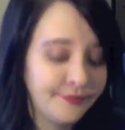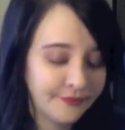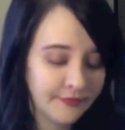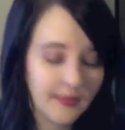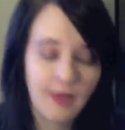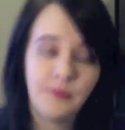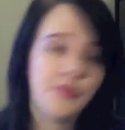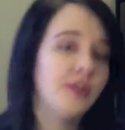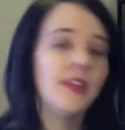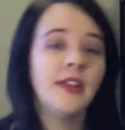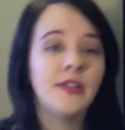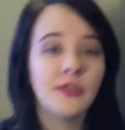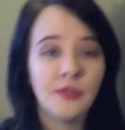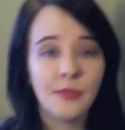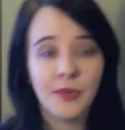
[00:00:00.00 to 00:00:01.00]
And print
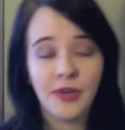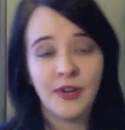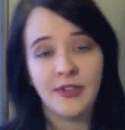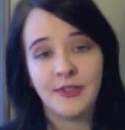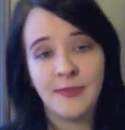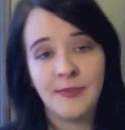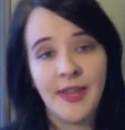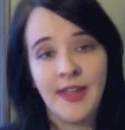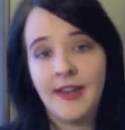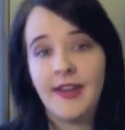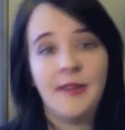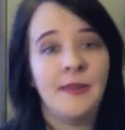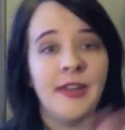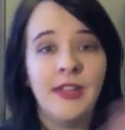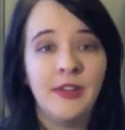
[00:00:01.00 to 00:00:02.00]
it through print on demand.
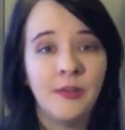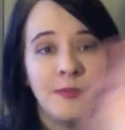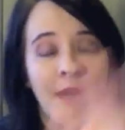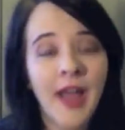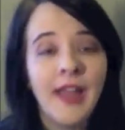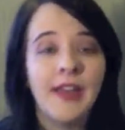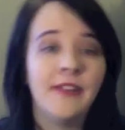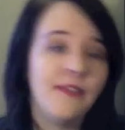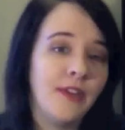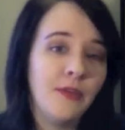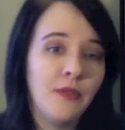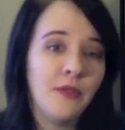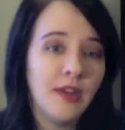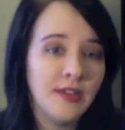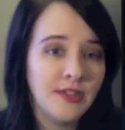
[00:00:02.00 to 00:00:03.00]
Anybody could buy it if they
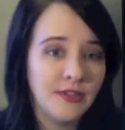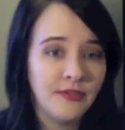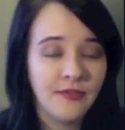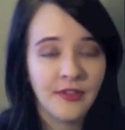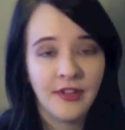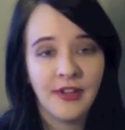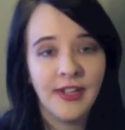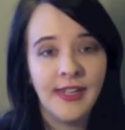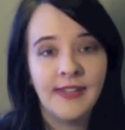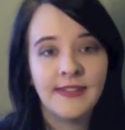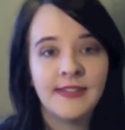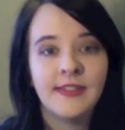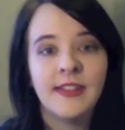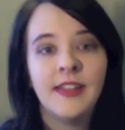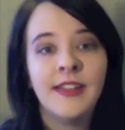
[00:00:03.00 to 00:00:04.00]
wanted to for their kids.